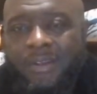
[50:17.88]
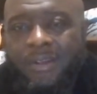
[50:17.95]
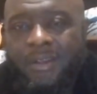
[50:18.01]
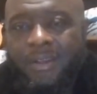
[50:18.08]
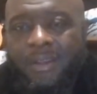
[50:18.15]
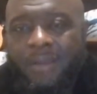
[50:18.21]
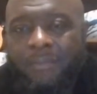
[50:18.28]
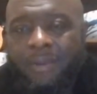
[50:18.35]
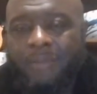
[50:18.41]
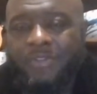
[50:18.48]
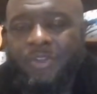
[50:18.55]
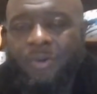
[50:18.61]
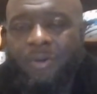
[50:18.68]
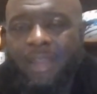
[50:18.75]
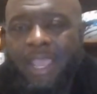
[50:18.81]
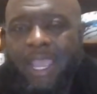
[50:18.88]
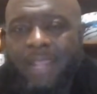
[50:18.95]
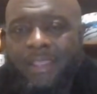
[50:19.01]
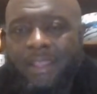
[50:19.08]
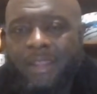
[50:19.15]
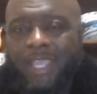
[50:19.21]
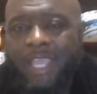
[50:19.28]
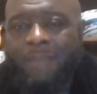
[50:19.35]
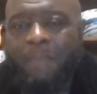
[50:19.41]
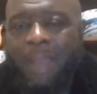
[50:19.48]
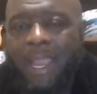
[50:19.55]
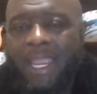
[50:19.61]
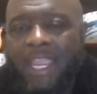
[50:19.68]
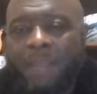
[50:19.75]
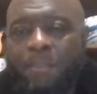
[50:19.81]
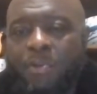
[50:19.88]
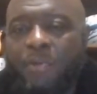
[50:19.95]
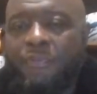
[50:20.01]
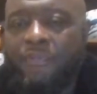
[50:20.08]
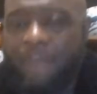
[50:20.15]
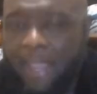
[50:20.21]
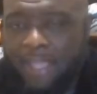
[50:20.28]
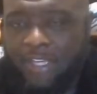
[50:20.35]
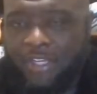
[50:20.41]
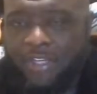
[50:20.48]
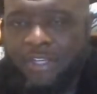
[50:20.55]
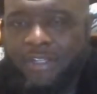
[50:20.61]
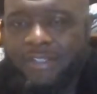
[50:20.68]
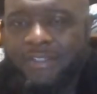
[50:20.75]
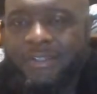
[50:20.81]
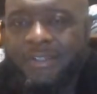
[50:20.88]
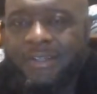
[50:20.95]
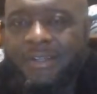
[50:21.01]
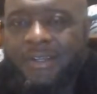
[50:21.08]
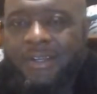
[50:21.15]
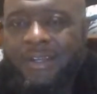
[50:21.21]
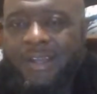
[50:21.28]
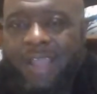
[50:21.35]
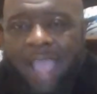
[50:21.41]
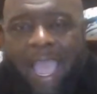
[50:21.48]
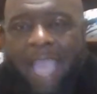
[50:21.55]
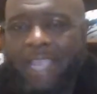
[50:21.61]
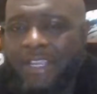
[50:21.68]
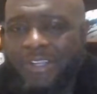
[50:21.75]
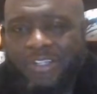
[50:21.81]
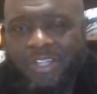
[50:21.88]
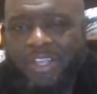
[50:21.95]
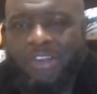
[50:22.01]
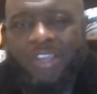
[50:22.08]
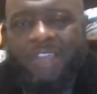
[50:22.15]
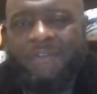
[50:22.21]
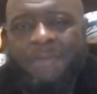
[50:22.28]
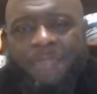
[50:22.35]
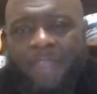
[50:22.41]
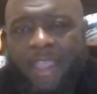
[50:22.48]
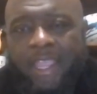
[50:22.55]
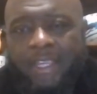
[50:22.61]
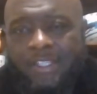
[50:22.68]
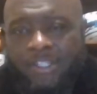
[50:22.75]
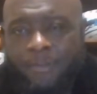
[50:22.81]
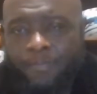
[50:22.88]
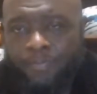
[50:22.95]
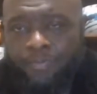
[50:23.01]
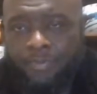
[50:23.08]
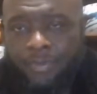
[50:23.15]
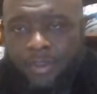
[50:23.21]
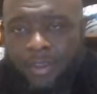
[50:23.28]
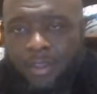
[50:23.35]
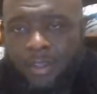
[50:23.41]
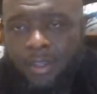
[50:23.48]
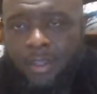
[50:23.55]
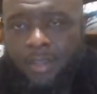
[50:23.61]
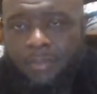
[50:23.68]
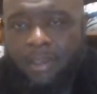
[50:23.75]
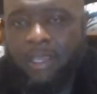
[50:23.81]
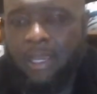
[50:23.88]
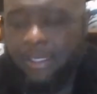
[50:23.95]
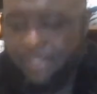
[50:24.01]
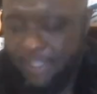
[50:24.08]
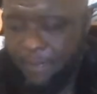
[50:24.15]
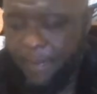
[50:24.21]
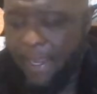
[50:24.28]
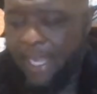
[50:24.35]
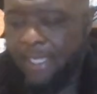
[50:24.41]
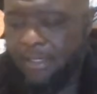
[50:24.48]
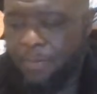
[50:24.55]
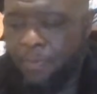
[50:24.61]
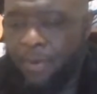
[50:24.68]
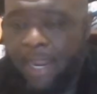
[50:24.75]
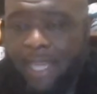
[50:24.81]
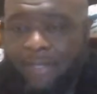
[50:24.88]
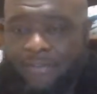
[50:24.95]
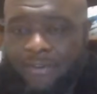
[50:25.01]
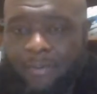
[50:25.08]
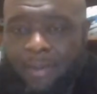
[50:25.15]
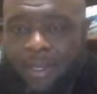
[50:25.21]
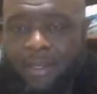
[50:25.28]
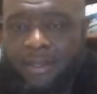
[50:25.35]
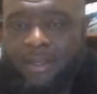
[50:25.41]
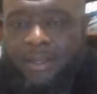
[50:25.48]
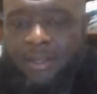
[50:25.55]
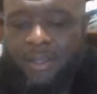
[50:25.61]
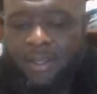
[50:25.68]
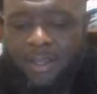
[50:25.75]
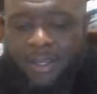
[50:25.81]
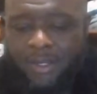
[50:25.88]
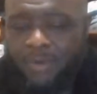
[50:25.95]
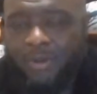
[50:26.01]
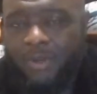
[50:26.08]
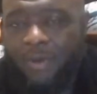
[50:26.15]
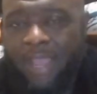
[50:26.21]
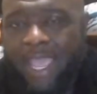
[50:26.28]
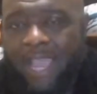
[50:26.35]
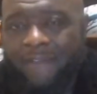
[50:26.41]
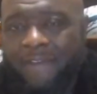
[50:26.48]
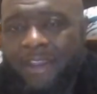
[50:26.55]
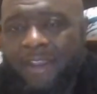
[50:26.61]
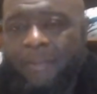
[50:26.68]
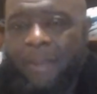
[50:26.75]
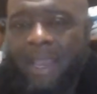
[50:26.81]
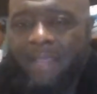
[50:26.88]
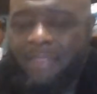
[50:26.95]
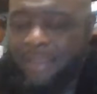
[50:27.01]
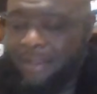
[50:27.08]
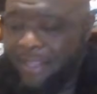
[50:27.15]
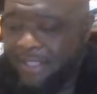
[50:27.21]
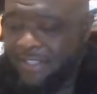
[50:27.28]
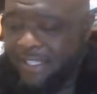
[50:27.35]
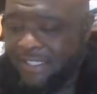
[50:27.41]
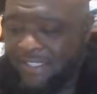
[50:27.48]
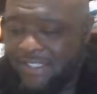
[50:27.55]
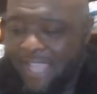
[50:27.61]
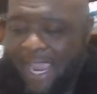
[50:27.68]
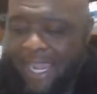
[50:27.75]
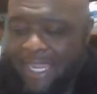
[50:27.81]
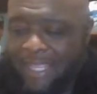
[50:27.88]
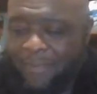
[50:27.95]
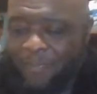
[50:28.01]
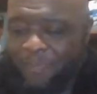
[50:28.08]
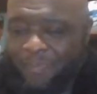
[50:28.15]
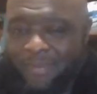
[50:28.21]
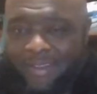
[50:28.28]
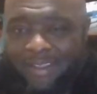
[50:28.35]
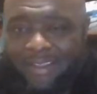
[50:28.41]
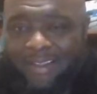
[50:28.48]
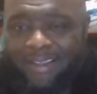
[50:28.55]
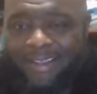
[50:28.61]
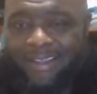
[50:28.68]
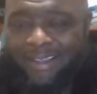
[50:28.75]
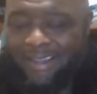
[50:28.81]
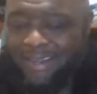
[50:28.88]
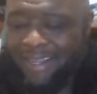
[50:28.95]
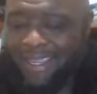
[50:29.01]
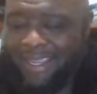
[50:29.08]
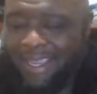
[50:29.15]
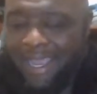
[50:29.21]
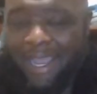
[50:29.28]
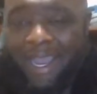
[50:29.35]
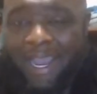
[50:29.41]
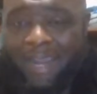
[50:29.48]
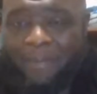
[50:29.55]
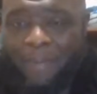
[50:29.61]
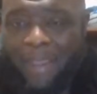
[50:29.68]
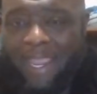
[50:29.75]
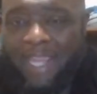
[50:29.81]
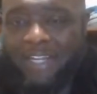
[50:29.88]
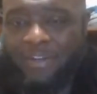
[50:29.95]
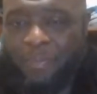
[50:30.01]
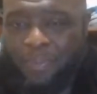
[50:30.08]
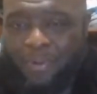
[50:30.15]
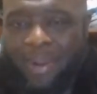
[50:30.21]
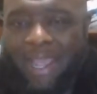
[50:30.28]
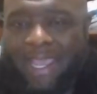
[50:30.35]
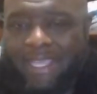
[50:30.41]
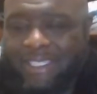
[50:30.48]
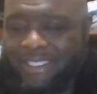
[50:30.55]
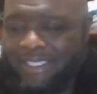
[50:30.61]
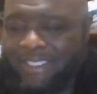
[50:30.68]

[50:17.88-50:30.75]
But I'm so glad that in my imperfection, I can still give him thanks because he paid the price for me. Do I have anybody there that's excited that God paid the price